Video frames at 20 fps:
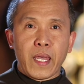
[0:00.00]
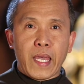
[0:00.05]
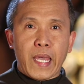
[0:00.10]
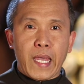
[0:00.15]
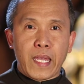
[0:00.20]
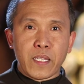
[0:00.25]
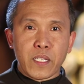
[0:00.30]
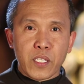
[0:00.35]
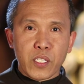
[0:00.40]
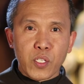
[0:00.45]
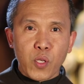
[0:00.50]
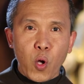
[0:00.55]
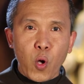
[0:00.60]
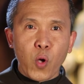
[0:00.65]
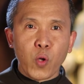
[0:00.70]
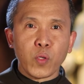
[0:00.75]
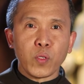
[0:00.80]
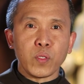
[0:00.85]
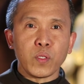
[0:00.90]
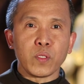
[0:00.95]
And
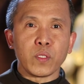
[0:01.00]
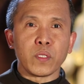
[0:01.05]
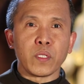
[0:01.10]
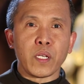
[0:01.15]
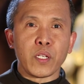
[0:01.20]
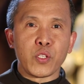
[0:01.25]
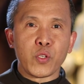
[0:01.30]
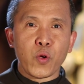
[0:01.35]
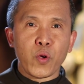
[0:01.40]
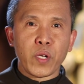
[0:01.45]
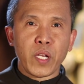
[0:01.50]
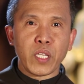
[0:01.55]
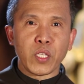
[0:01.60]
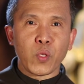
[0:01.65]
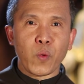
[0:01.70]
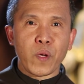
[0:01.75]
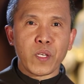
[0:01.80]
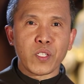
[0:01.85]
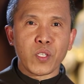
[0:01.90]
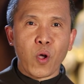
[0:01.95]
so the journey
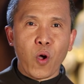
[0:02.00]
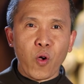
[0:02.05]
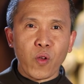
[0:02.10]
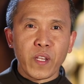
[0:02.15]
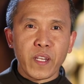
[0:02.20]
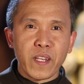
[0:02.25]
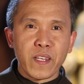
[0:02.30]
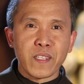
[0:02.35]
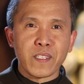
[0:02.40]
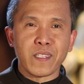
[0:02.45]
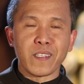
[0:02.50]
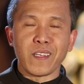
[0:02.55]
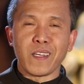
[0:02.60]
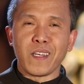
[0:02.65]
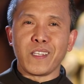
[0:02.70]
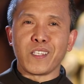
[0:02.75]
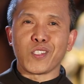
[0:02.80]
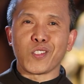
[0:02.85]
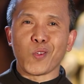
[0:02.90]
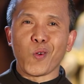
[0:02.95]
towards holiness
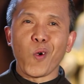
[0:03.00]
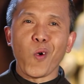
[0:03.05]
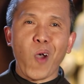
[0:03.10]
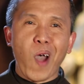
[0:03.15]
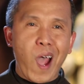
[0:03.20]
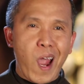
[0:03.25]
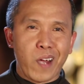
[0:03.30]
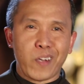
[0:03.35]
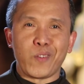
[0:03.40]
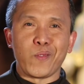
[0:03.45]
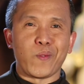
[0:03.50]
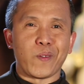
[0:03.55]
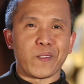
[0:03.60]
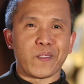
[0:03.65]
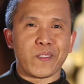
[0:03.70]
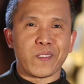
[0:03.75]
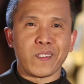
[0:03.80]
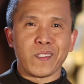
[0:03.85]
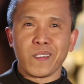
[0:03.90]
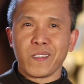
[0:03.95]
is so
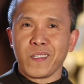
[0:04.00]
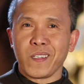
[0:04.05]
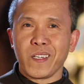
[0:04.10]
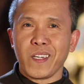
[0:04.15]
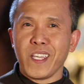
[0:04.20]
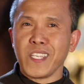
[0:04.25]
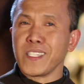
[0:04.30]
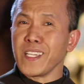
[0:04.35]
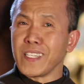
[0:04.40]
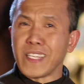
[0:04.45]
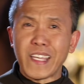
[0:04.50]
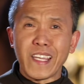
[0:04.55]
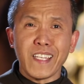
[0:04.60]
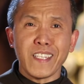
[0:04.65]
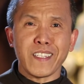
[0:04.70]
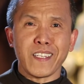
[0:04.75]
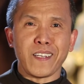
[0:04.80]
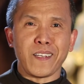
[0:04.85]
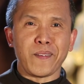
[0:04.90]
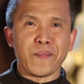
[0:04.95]
arduous. It's not
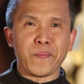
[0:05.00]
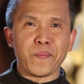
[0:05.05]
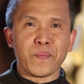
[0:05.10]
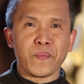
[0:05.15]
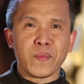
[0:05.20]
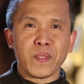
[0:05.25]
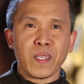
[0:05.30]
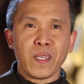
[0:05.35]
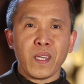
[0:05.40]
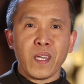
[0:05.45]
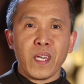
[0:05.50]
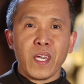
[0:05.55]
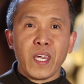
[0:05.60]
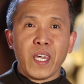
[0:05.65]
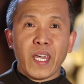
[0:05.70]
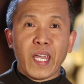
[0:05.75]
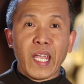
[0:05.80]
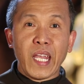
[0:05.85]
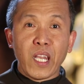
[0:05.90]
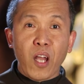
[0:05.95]
easy.
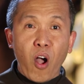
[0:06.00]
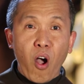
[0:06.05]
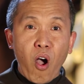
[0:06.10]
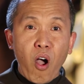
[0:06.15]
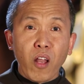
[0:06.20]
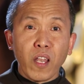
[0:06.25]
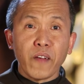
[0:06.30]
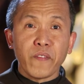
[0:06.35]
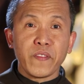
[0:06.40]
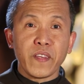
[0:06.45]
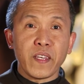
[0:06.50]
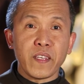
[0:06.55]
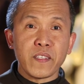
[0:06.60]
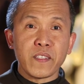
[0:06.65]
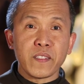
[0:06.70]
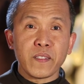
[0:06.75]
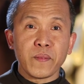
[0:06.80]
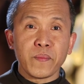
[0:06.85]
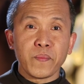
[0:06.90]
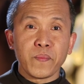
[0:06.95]
In all of
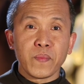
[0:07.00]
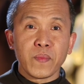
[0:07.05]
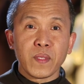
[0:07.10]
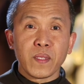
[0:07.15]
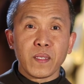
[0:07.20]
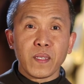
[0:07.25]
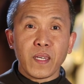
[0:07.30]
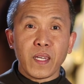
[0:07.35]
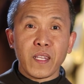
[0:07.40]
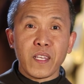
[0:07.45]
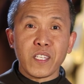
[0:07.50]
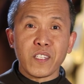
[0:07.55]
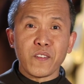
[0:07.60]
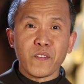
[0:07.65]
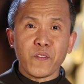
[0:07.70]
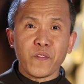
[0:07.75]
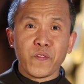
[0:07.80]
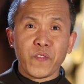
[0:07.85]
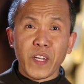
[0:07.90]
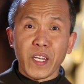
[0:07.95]
this, it
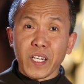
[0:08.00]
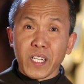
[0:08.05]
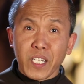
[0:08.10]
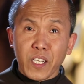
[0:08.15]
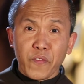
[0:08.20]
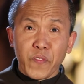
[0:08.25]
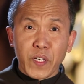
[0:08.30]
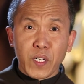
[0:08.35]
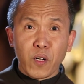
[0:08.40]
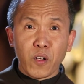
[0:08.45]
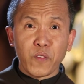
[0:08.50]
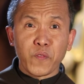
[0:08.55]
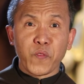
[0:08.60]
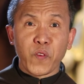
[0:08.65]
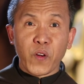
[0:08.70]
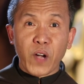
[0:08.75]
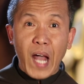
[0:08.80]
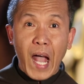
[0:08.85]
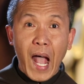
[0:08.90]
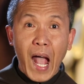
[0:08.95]
is very difficult
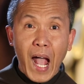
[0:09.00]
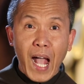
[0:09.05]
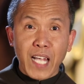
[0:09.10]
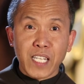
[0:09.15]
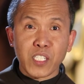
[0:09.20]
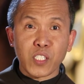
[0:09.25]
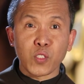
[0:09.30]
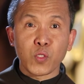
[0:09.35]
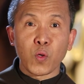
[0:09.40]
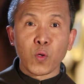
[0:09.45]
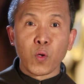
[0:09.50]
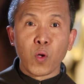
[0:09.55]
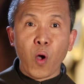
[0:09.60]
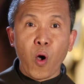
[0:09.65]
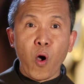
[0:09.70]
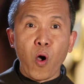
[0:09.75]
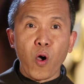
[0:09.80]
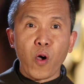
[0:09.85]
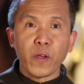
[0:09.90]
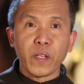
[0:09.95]
for us to
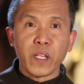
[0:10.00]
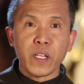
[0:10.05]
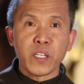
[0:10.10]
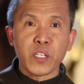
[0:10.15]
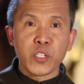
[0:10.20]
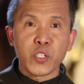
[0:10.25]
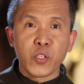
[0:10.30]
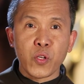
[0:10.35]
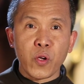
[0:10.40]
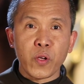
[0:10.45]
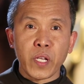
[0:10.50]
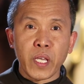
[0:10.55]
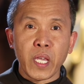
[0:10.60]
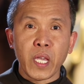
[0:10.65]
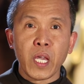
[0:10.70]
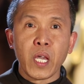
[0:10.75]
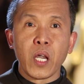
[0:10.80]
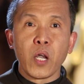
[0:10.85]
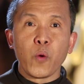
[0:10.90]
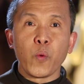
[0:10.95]
go on in this journey
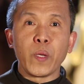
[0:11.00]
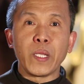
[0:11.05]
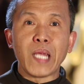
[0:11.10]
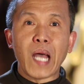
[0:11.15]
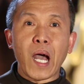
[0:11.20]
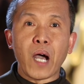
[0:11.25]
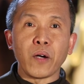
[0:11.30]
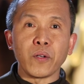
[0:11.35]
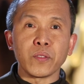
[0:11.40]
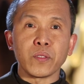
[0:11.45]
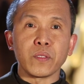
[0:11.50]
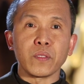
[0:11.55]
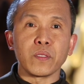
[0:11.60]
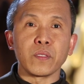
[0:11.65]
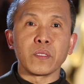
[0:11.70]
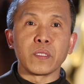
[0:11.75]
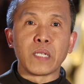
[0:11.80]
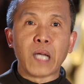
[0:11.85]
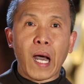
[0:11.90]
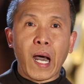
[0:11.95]

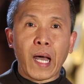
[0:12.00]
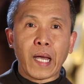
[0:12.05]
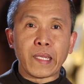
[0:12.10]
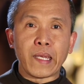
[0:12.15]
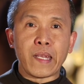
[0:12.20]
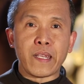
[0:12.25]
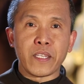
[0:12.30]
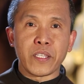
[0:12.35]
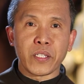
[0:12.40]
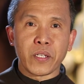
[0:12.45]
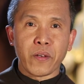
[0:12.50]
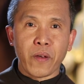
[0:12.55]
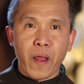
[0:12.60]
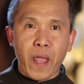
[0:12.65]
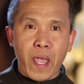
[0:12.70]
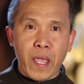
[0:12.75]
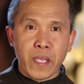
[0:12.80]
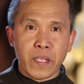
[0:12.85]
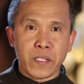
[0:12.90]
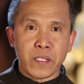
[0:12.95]
without God and His
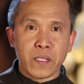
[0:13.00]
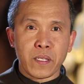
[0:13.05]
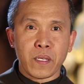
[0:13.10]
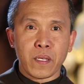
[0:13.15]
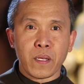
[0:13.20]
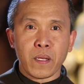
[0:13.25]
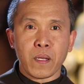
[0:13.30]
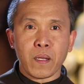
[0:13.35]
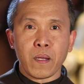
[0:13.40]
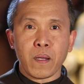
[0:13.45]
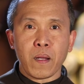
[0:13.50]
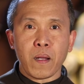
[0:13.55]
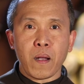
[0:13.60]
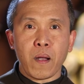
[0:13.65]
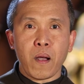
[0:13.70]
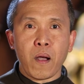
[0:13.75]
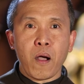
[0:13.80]
grace.